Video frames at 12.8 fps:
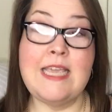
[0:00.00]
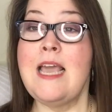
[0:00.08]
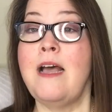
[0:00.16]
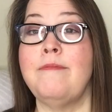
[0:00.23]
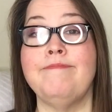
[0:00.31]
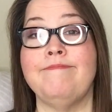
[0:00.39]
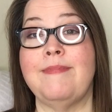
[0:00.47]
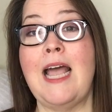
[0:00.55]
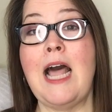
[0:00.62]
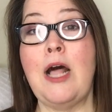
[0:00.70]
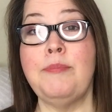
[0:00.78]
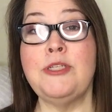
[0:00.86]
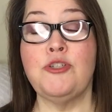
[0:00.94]
Yeah,
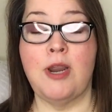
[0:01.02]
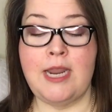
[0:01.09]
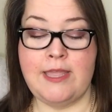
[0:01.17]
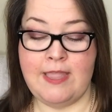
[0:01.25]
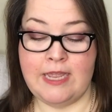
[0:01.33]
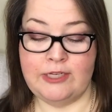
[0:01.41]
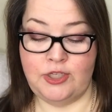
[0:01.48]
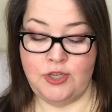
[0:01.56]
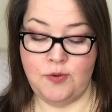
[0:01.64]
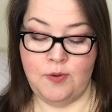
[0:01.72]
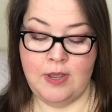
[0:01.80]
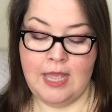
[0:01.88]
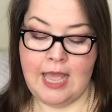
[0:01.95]
I'll be trying that
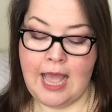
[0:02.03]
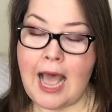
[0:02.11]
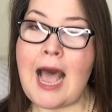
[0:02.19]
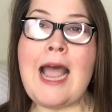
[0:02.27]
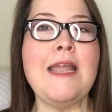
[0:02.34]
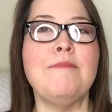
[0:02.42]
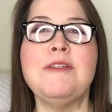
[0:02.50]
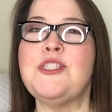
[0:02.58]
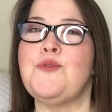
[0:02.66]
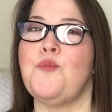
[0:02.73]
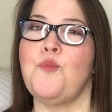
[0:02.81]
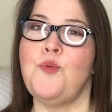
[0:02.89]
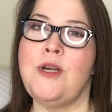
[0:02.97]
too. I am
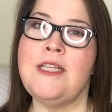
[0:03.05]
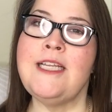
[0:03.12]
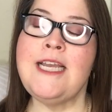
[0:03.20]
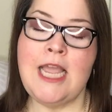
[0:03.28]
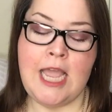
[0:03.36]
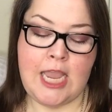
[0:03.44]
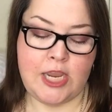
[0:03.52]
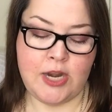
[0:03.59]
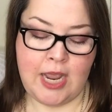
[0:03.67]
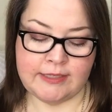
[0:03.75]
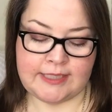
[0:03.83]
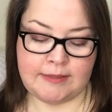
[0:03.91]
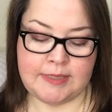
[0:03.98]
just really, you know
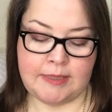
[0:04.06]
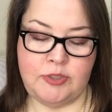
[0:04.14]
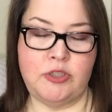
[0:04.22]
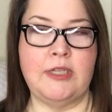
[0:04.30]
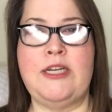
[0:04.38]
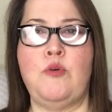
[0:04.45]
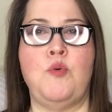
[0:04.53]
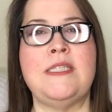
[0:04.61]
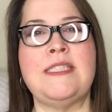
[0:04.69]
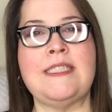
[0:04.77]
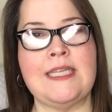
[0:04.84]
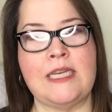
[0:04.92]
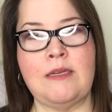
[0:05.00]
how sometimes you're like, quit
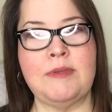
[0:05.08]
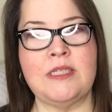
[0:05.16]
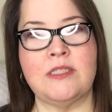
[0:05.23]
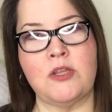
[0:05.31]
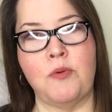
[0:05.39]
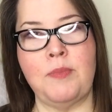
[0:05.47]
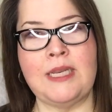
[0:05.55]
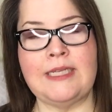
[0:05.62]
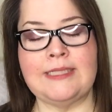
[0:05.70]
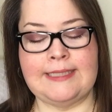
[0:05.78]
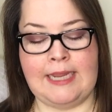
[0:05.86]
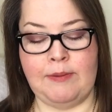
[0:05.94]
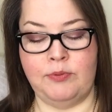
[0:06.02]
sending me so many
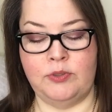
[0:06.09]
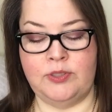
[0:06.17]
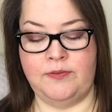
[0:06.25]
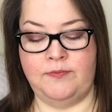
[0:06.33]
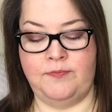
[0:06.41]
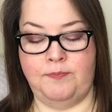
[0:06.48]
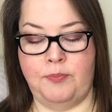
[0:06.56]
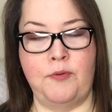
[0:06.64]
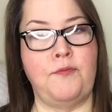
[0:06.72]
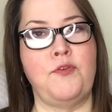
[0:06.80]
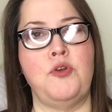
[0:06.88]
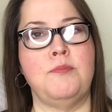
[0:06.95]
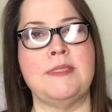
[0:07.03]
samples of
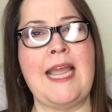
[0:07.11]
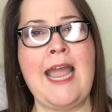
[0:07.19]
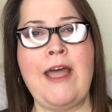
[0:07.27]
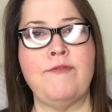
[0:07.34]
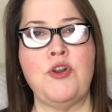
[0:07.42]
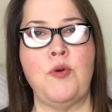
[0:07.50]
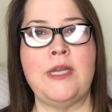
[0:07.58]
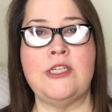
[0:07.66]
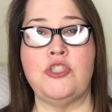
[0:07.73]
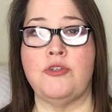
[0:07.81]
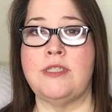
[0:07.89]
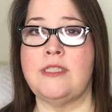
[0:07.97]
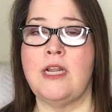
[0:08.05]
perfumes. I have no
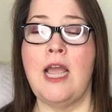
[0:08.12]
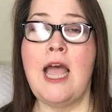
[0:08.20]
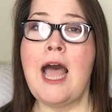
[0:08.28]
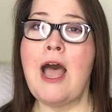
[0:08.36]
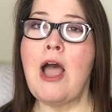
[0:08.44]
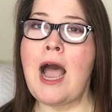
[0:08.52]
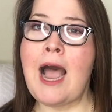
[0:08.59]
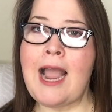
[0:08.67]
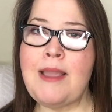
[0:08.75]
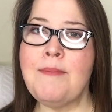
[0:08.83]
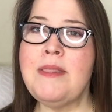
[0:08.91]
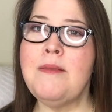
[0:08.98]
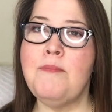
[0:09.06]
interest. I
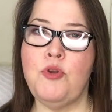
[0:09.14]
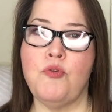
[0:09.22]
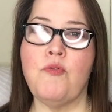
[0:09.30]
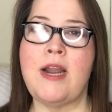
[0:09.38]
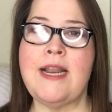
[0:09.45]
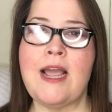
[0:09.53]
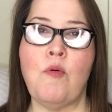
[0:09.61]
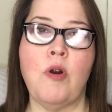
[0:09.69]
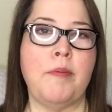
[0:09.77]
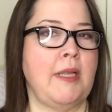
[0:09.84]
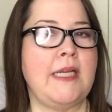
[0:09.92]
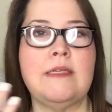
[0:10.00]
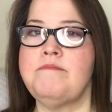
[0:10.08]
am in the mood right now where
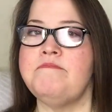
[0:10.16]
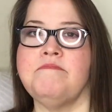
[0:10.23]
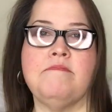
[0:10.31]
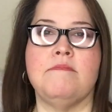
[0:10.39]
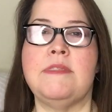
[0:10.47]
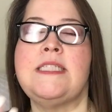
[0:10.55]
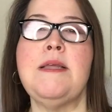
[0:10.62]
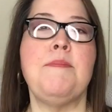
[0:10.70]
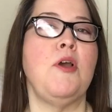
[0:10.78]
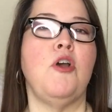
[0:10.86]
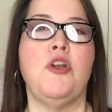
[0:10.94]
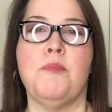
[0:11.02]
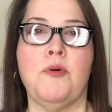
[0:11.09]
I'm like, send me
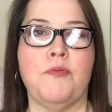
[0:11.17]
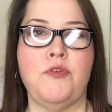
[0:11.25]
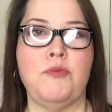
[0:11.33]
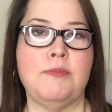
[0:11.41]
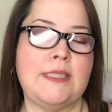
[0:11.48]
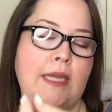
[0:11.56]
all your perfume